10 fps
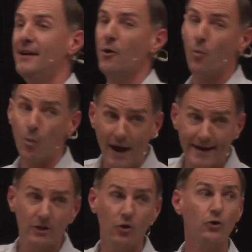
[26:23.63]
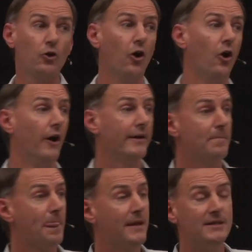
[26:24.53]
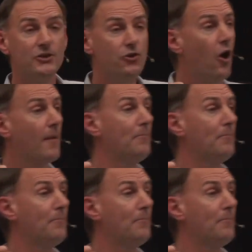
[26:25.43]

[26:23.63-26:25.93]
Waiting on God is not